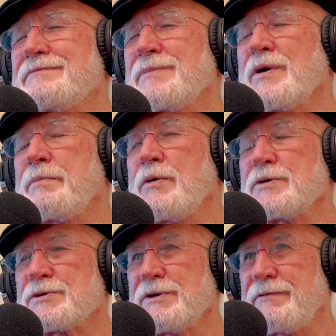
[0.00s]

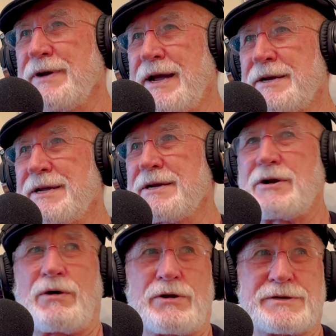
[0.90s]
upholstery for antique
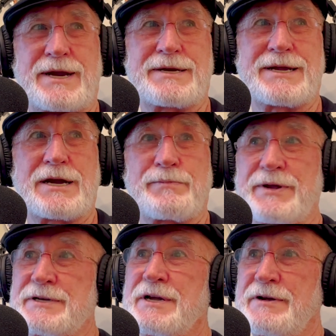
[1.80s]
cars or antique
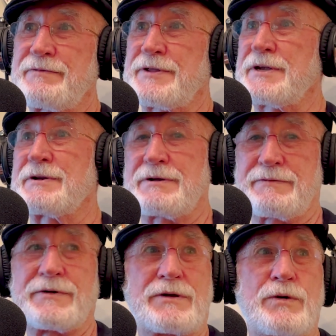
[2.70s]
airplanes for the
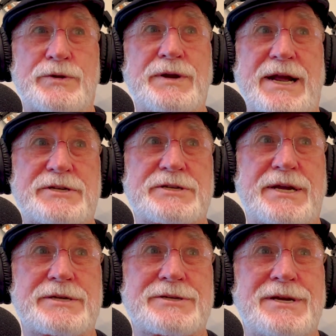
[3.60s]
whole United
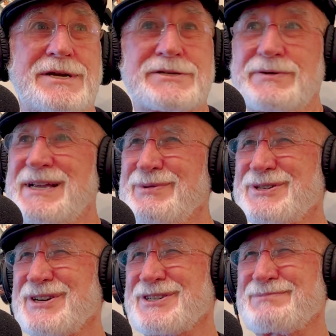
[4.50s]
States. So he was
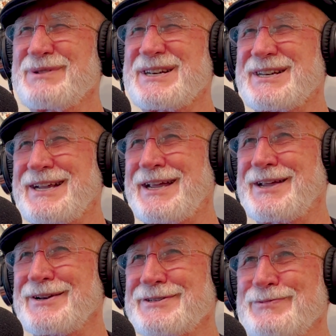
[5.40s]
just
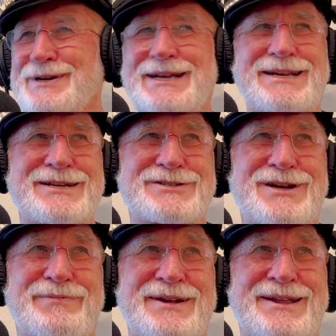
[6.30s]
meticulous. When he did
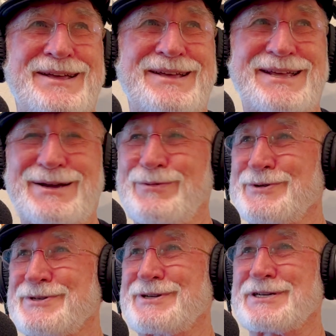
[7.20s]
something, it
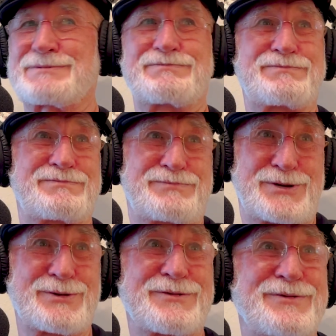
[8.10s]
was just
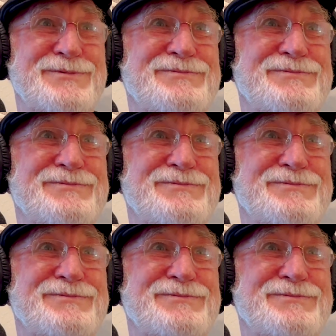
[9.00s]
beautiful.